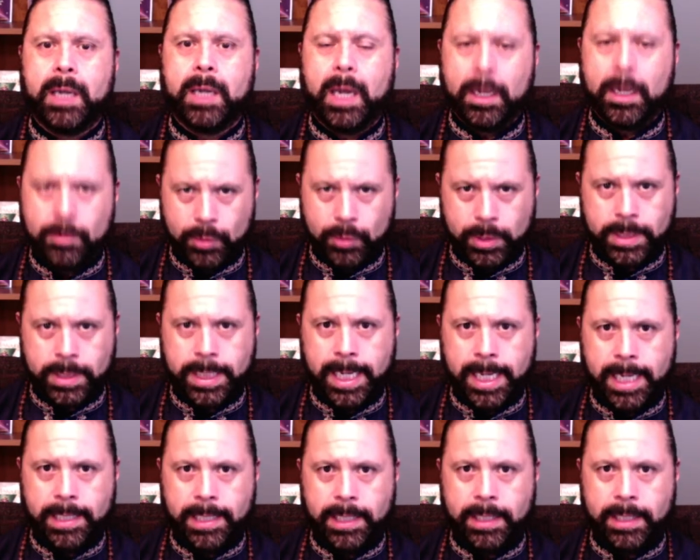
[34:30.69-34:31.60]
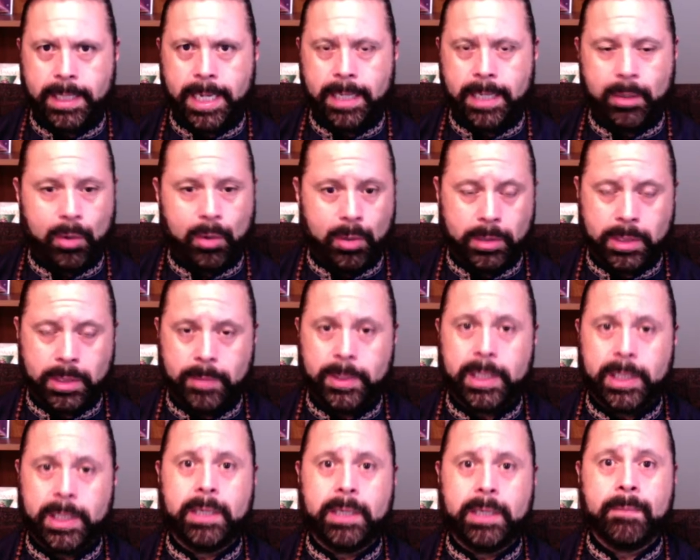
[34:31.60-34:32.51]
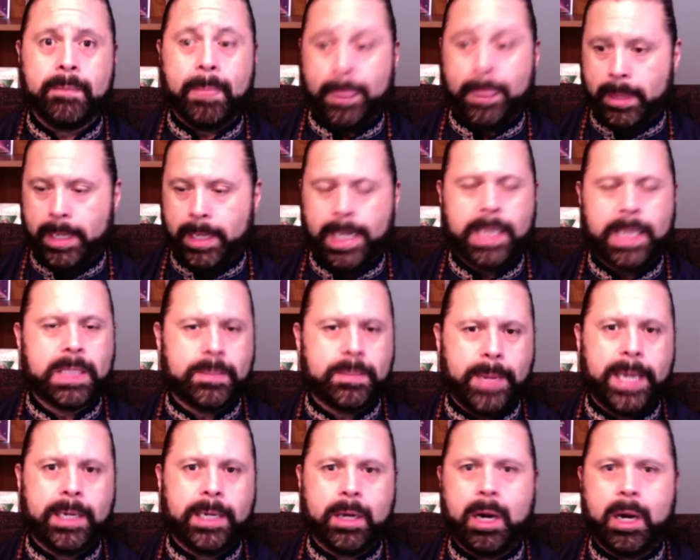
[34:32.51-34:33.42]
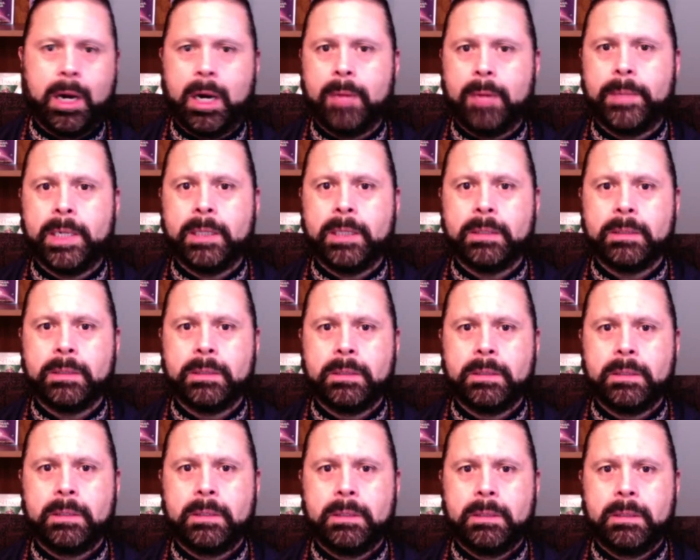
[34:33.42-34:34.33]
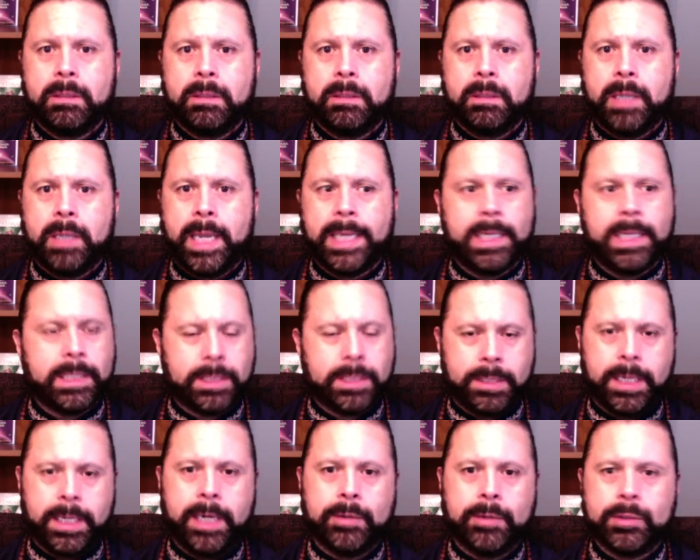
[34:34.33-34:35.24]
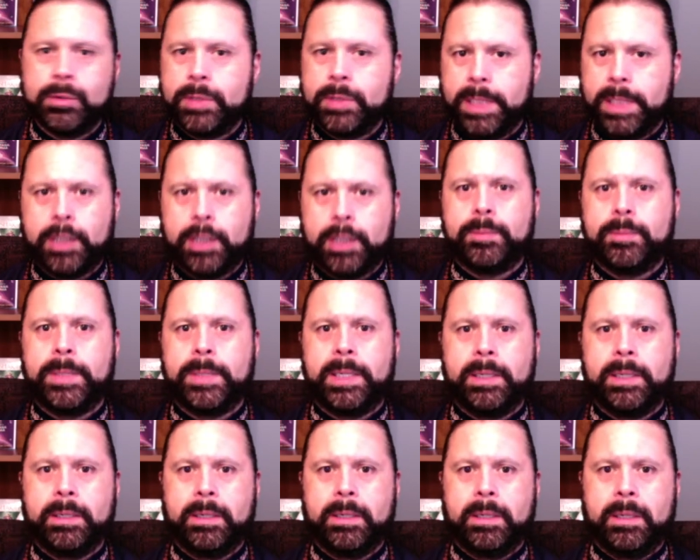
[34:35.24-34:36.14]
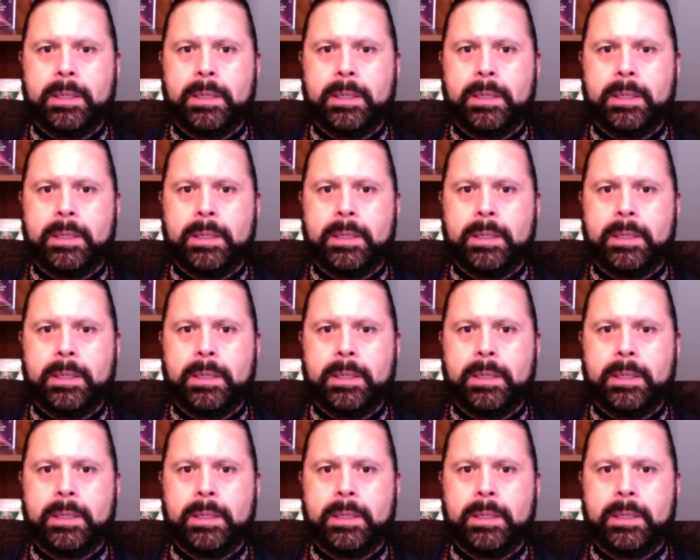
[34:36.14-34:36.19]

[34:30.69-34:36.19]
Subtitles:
understanding that ultimately it's my karma and it's there to teach me.